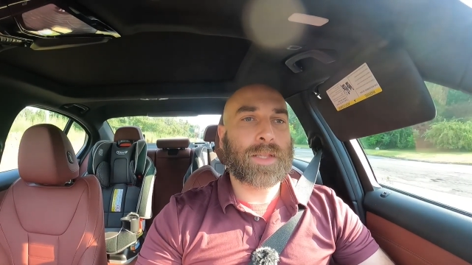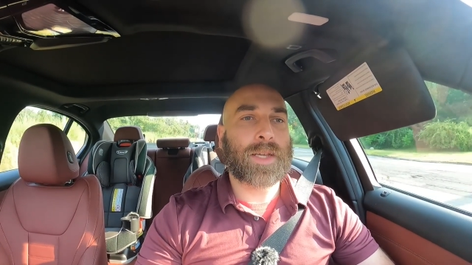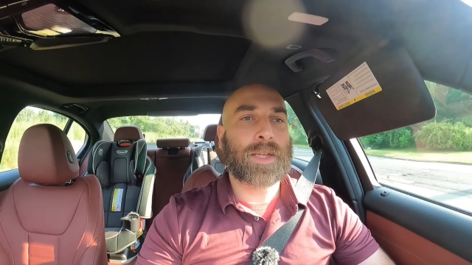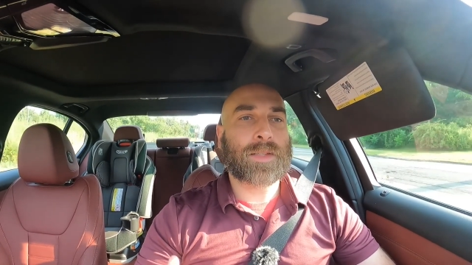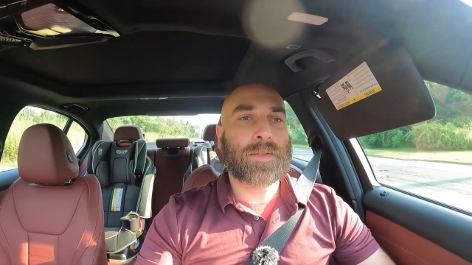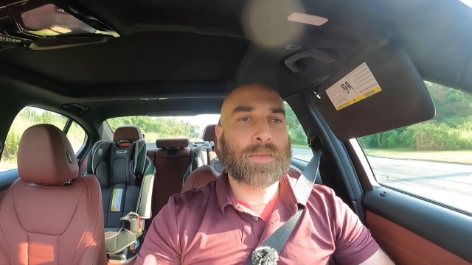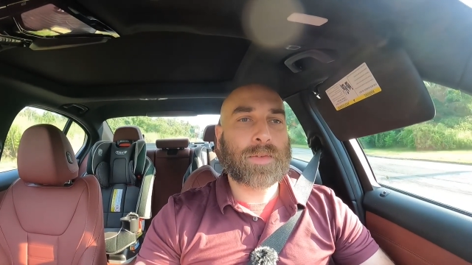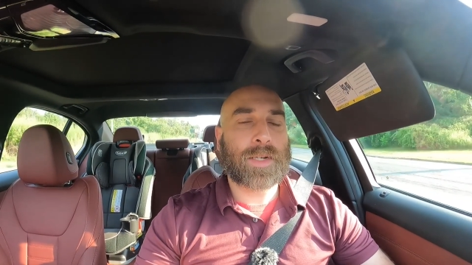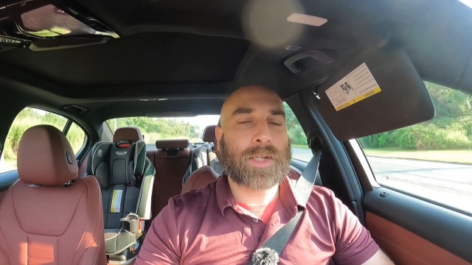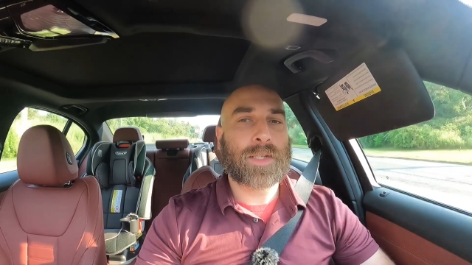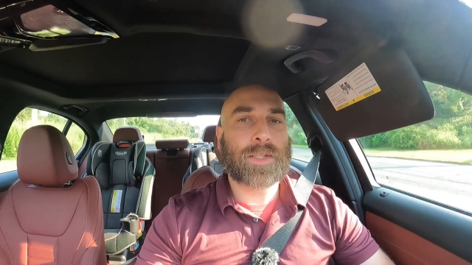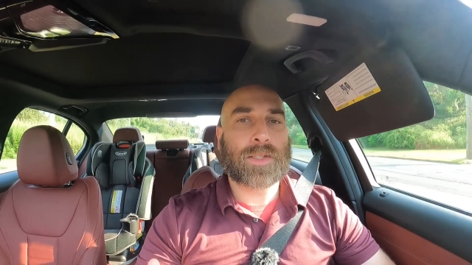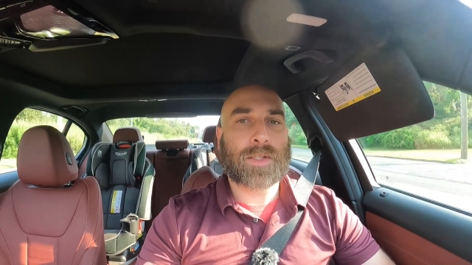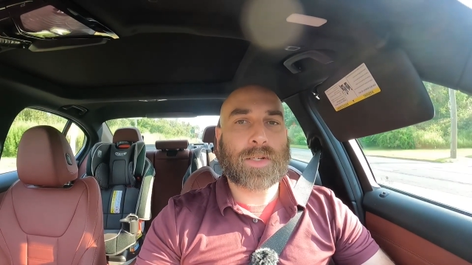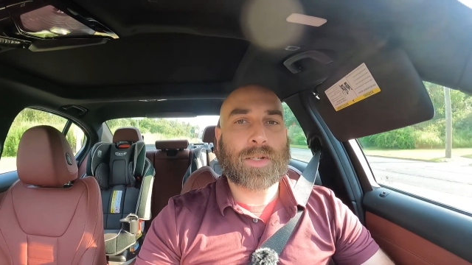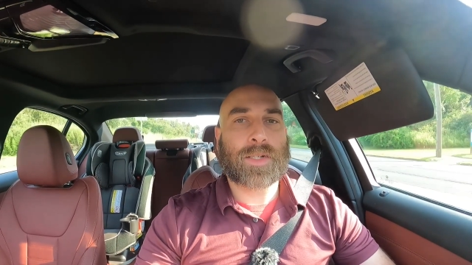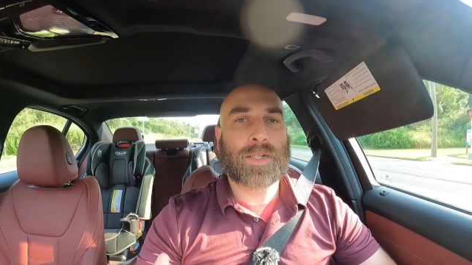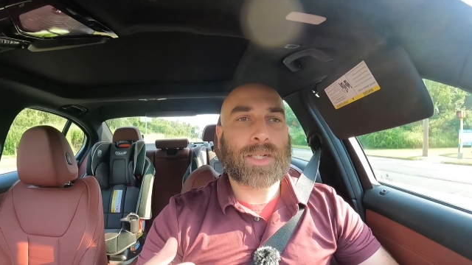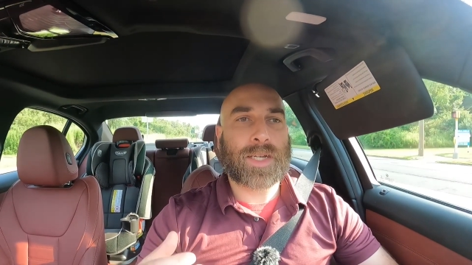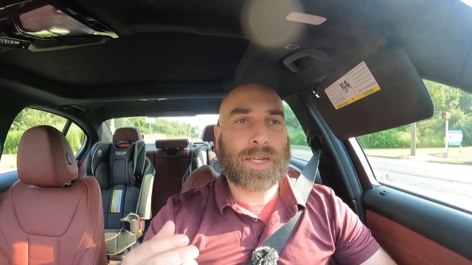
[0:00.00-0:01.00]
that's when I
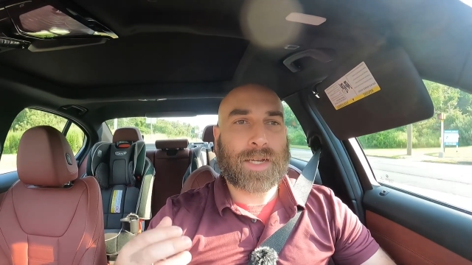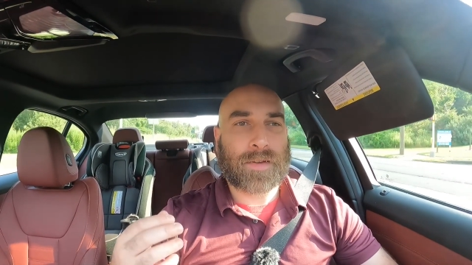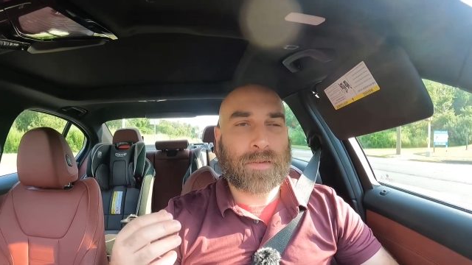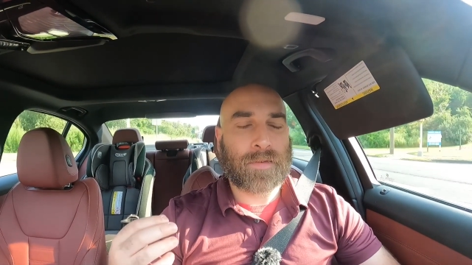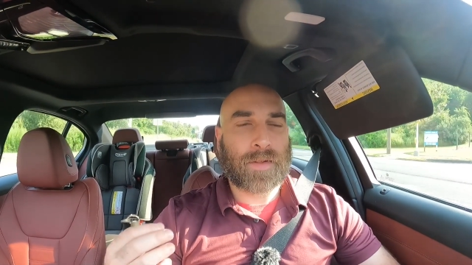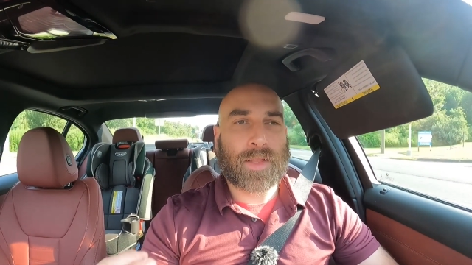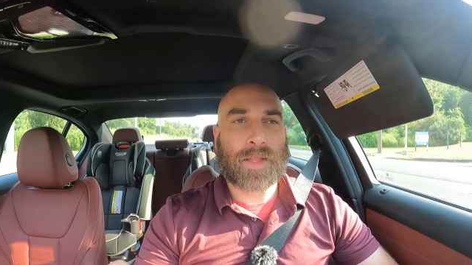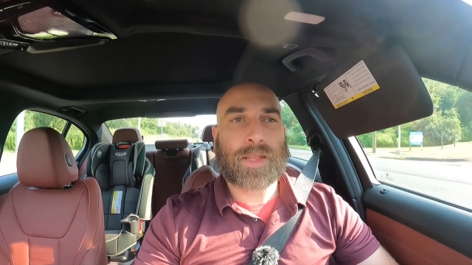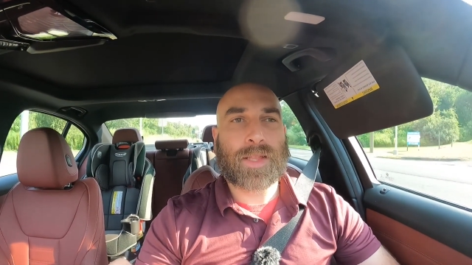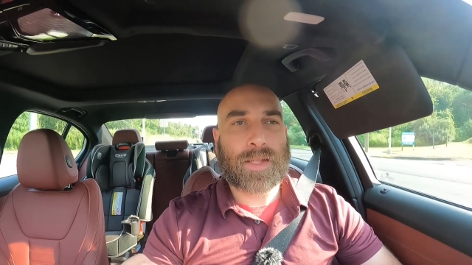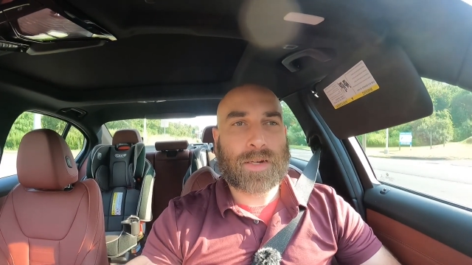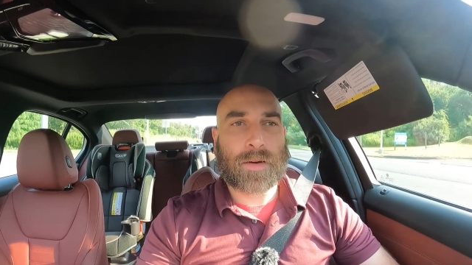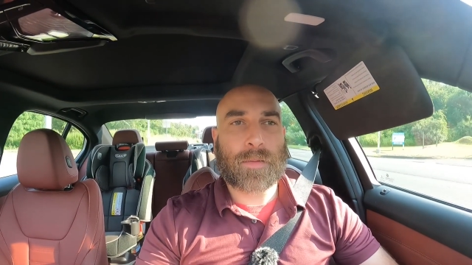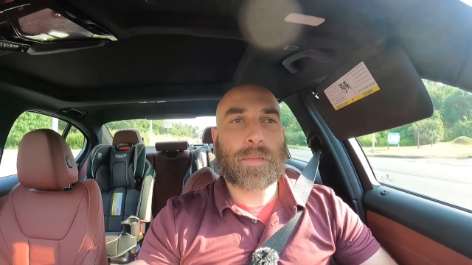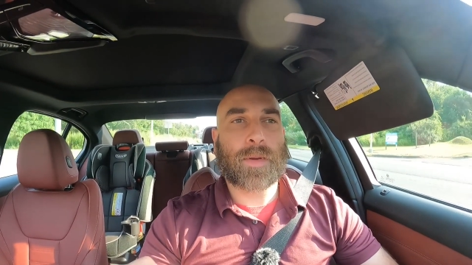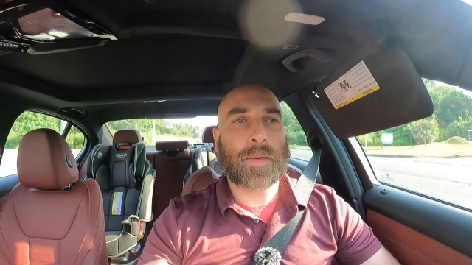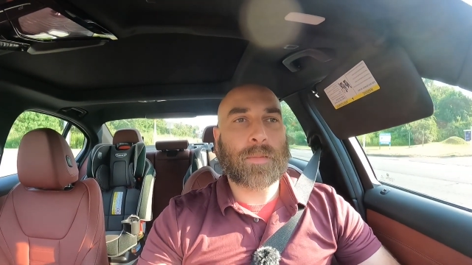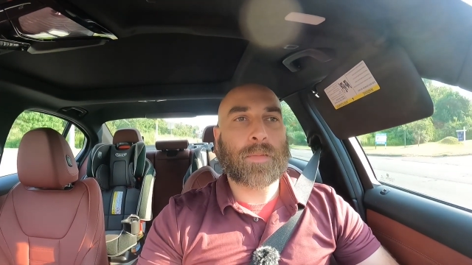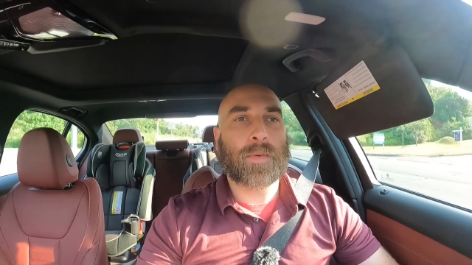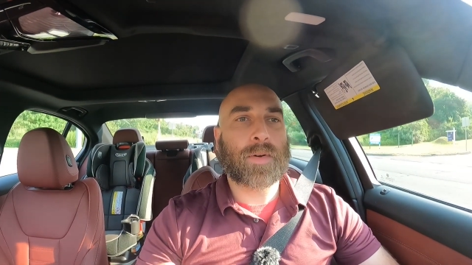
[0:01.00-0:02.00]
start to have a
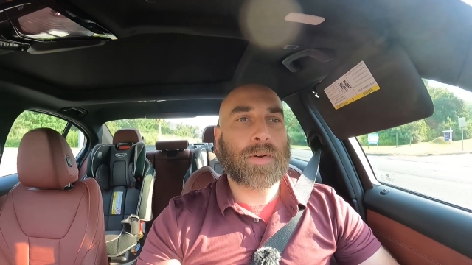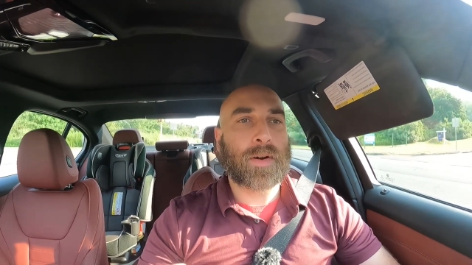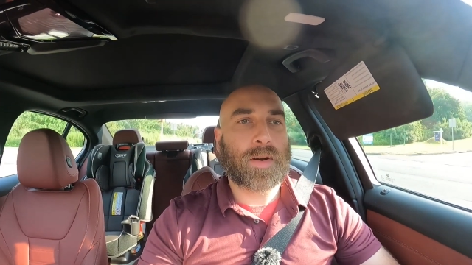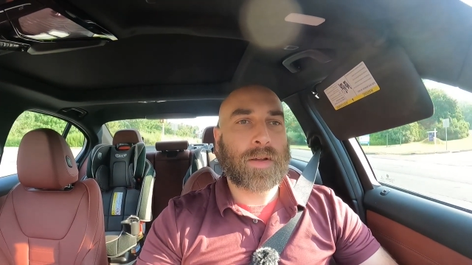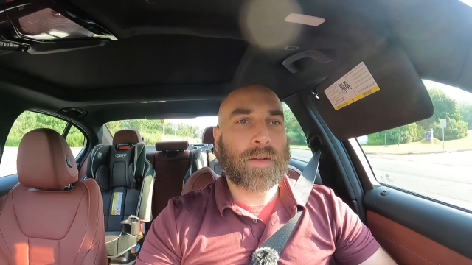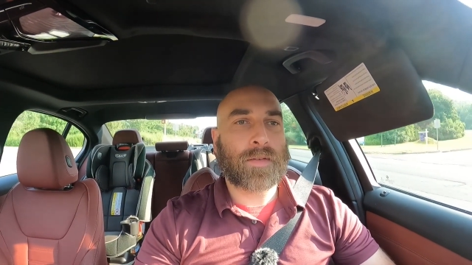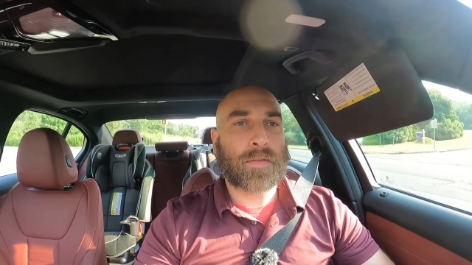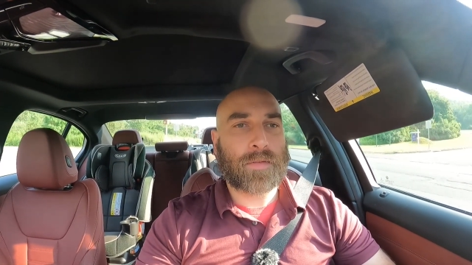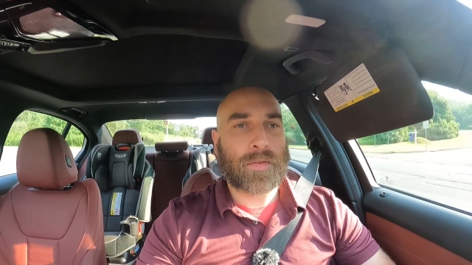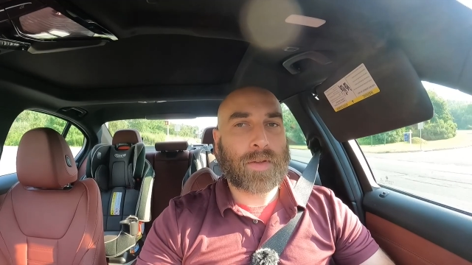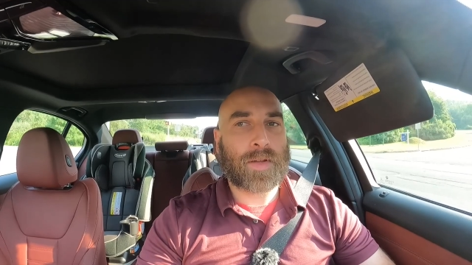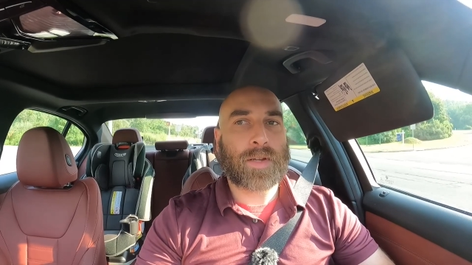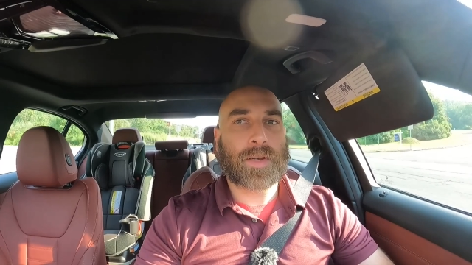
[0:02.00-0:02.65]
little bit more of